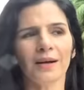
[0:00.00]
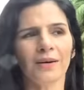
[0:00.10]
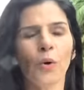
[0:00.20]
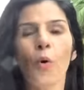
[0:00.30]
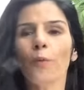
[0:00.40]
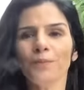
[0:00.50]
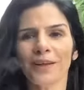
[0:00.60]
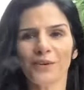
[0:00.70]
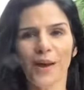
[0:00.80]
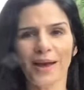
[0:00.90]
uh, hope
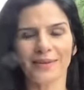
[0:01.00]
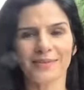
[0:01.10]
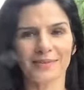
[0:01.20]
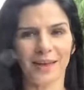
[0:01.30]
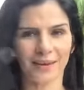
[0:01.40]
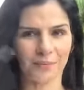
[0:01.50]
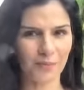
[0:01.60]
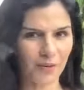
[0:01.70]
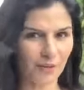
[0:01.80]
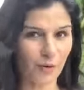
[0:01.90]
that you had inside
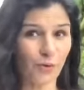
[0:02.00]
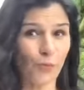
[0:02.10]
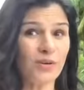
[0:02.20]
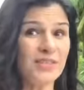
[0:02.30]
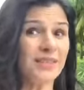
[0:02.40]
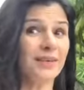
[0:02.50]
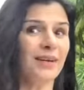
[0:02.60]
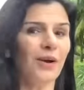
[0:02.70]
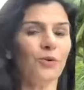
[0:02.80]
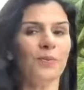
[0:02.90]
maybe it, it won't
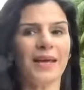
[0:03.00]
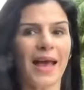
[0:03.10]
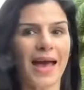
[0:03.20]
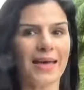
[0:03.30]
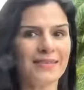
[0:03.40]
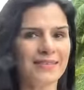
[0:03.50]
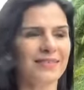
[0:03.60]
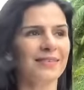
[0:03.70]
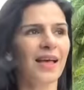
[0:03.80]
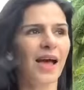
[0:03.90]
turn out to be
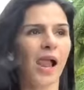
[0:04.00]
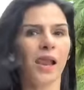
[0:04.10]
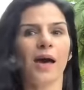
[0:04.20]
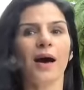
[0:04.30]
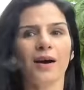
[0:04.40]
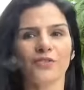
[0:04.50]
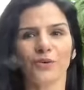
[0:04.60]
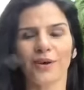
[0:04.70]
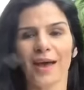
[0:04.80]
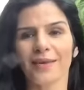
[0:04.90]
as large
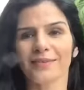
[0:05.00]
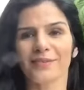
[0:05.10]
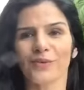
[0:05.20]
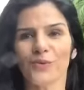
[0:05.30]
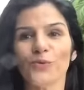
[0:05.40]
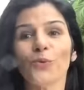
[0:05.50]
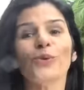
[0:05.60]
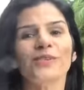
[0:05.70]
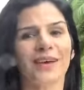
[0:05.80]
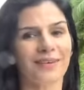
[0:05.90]
or as
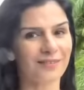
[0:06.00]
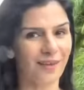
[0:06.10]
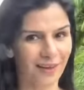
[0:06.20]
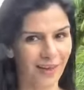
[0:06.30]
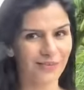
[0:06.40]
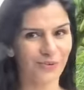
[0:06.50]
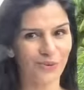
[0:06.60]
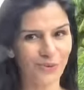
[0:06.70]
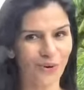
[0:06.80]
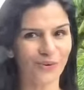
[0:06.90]
soul satisfying as you
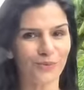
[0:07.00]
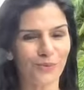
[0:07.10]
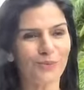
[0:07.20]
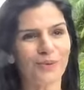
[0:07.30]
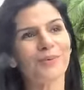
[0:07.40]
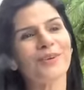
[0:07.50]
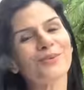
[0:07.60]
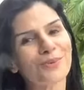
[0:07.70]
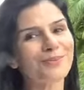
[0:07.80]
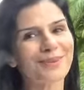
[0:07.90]
had thought it would be, but
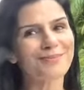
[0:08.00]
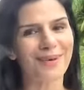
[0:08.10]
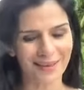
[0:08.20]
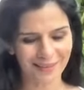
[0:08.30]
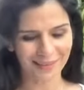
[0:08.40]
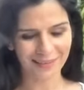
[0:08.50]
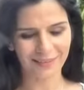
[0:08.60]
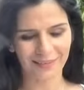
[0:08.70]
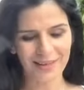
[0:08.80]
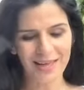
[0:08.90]
it wouldn't be bad
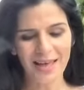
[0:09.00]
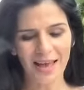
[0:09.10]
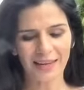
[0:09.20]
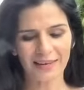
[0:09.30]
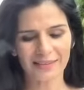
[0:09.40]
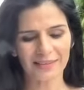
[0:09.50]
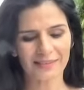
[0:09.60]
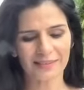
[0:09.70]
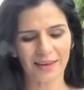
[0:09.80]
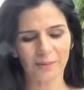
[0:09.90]
either. And it's,
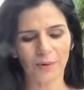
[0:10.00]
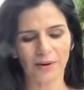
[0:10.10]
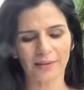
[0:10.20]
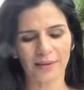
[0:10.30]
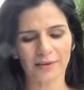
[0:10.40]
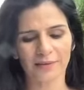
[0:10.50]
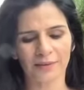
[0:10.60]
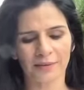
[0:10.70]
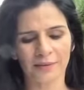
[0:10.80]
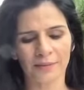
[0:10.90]
it's a time wherein that
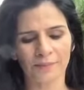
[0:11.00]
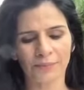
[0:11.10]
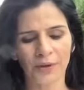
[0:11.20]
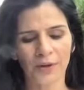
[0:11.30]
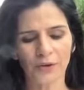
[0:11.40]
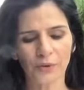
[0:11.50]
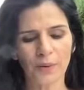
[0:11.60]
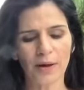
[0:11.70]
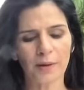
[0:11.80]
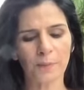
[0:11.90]
um,
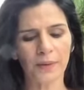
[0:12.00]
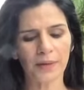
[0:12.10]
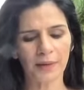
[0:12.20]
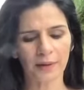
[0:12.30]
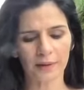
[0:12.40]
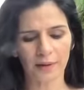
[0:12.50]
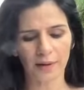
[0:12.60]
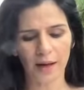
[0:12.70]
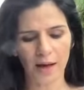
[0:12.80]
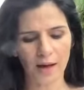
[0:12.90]
you are being
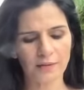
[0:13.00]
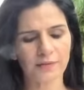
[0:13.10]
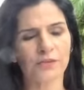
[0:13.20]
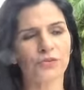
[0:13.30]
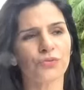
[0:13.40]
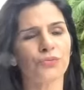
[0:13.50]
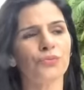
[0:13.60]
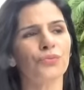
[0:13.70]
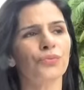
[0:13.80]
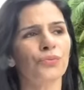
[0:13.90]
asked
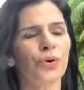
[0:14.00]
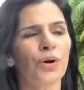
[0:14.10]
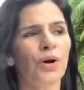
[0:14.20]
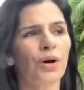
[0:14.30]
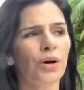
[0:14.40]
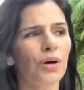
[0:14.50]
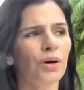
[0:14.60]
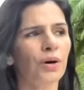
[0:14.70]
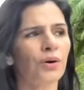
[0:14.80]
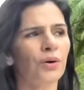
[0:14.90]
to,
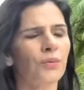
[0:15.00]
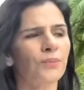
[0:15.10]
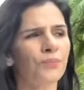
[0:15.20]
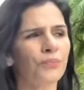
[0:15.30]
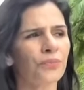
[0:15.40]
uh,